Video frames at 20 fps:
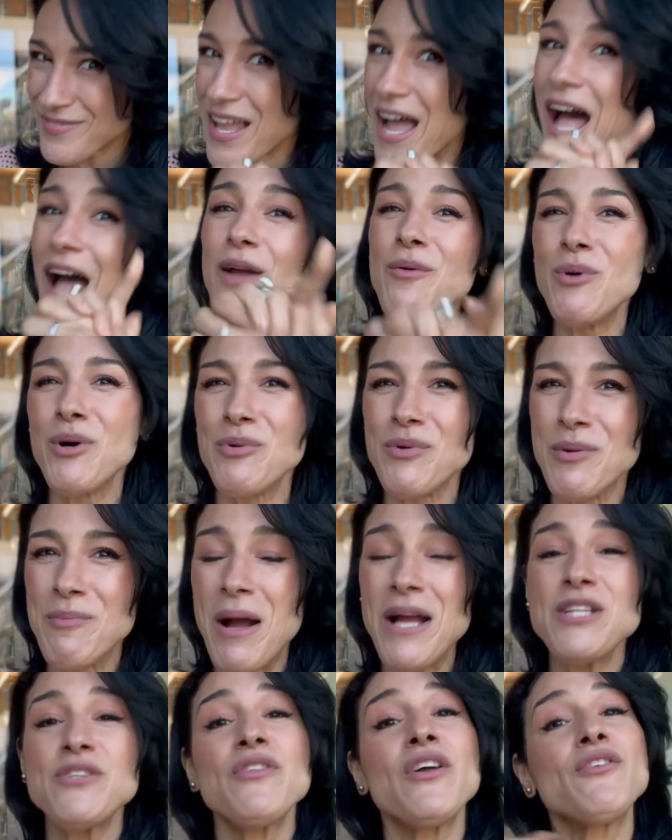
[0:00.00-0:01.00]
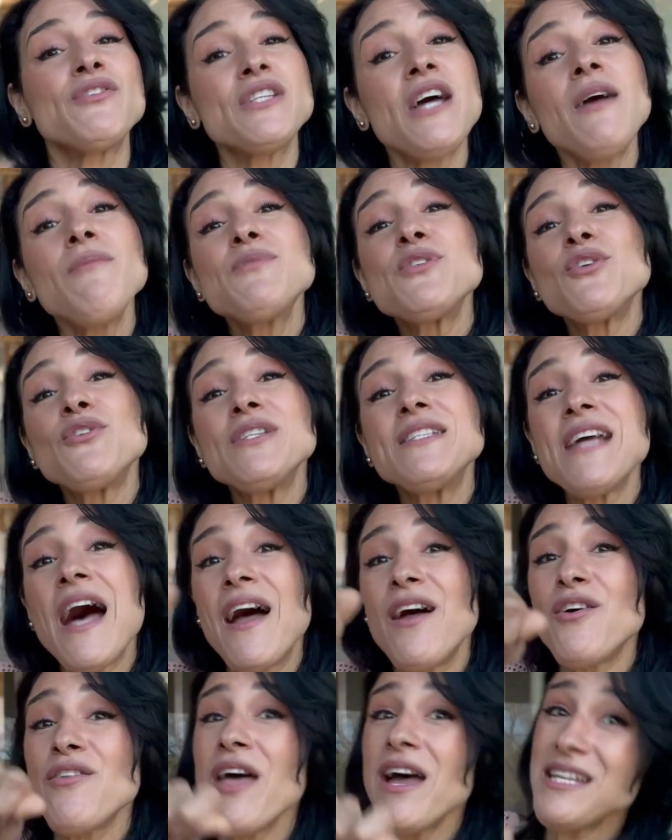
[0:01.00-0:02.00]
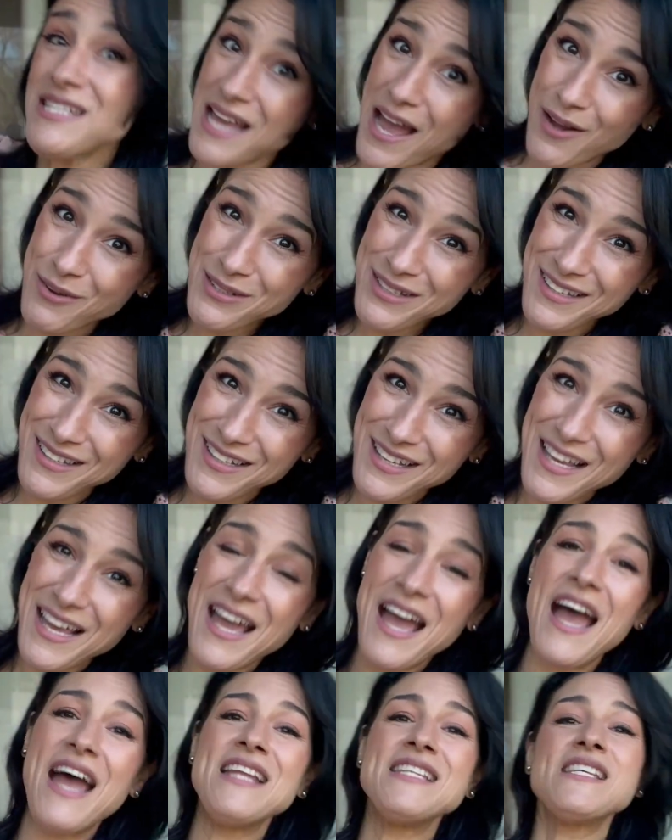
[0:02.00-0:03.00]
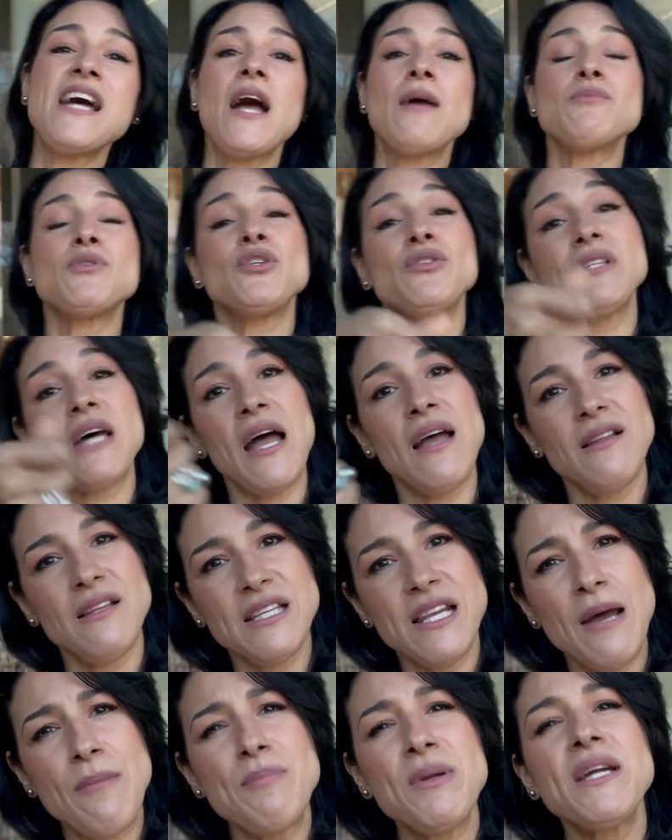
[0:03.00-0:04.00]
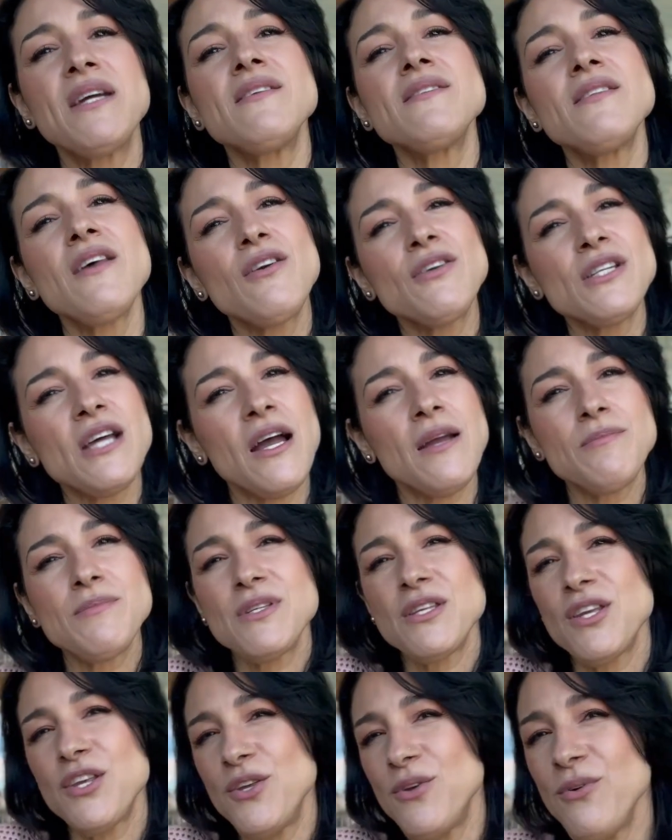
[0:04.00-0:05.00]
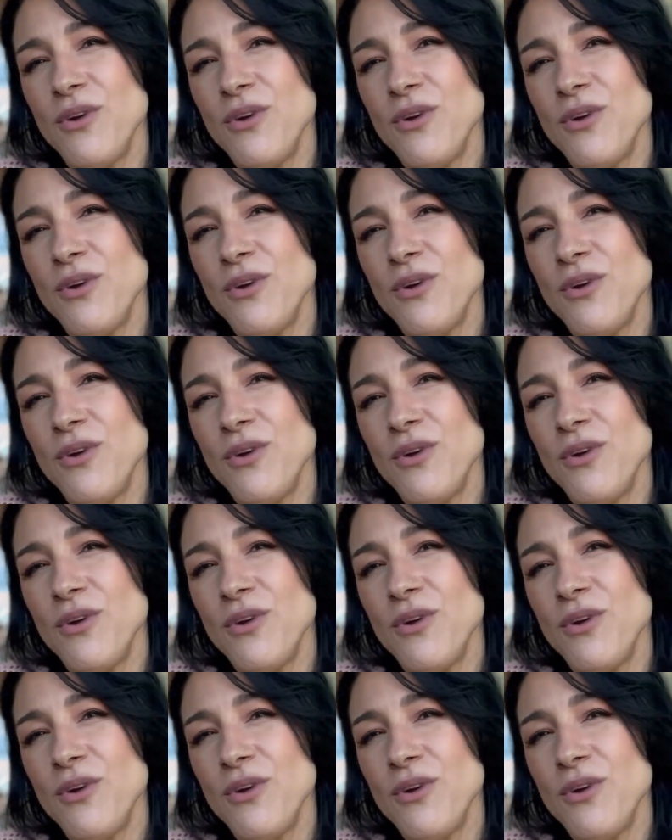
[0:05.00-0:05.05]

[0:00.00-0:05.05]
I will remind you, there are times you'll dial that down and times you'll dial it up, because there are times you